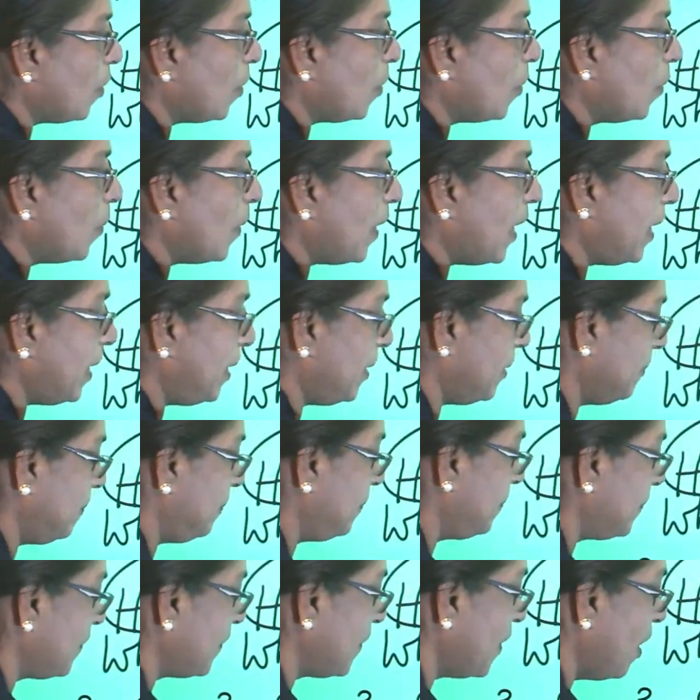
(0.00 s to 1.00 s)
well.
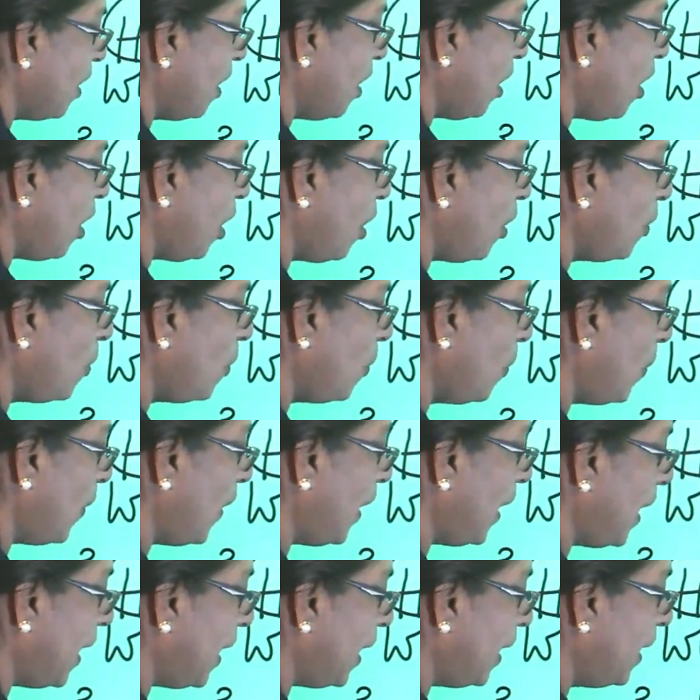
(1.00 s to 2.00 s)
How
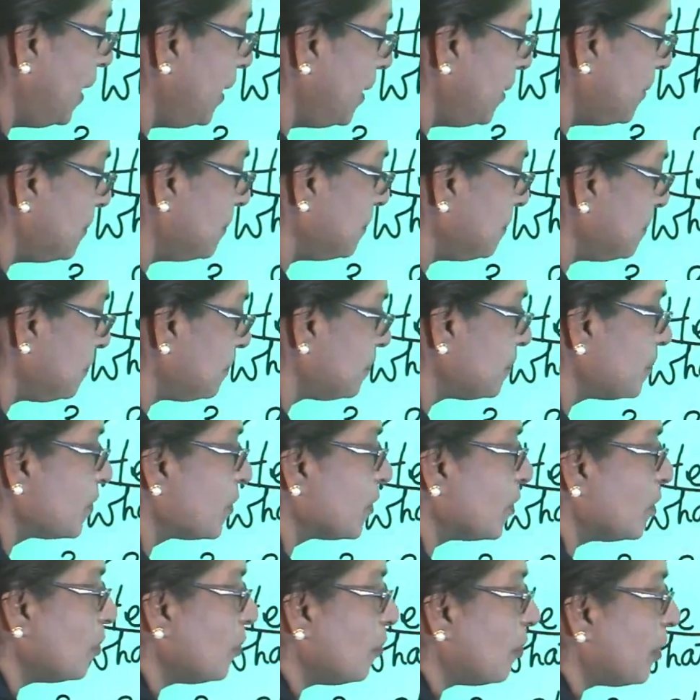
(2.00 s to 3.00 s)
well.
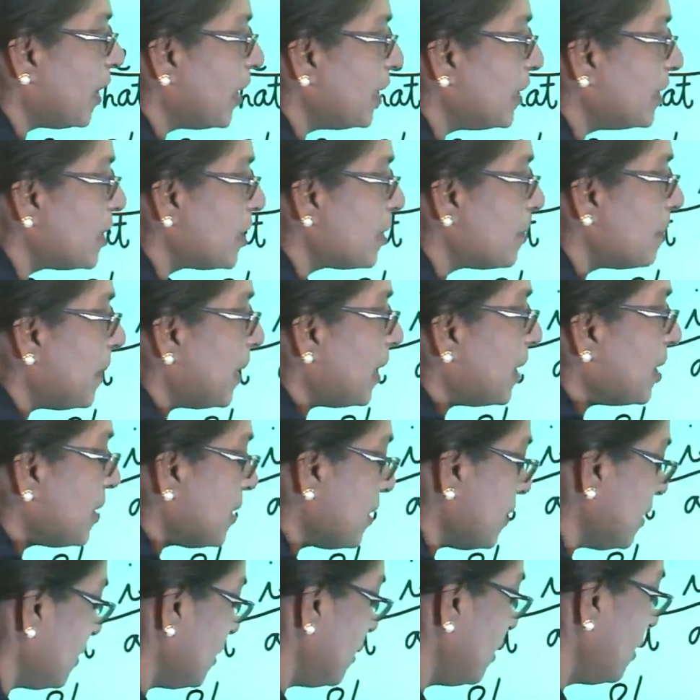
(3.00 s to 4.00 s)
Write this part.
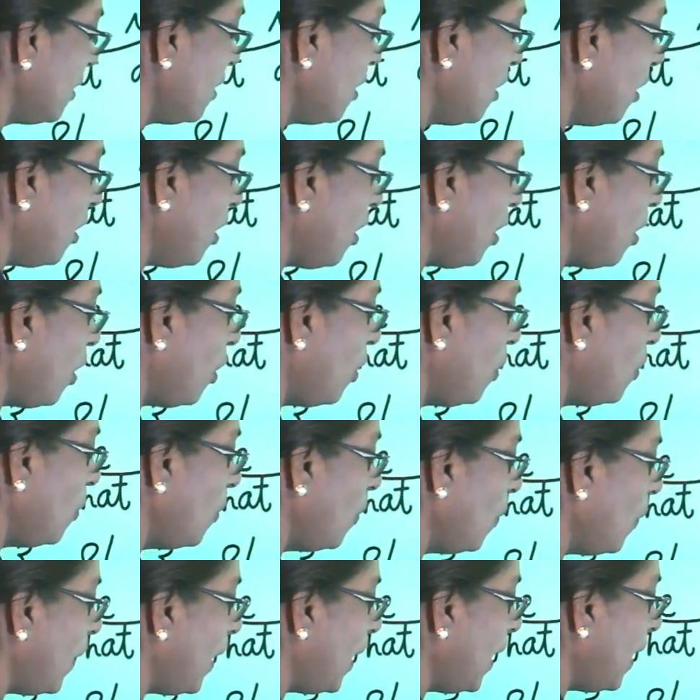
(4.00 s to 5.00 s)

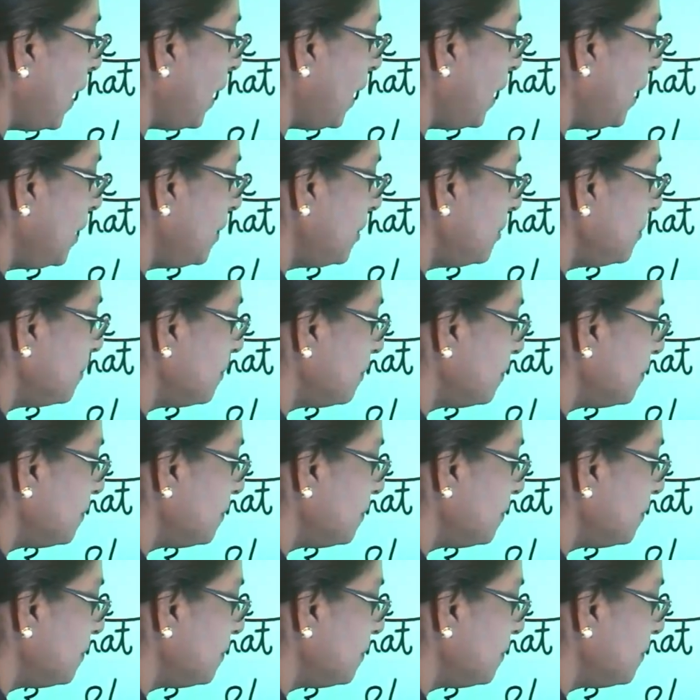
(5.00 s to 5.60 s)
How well.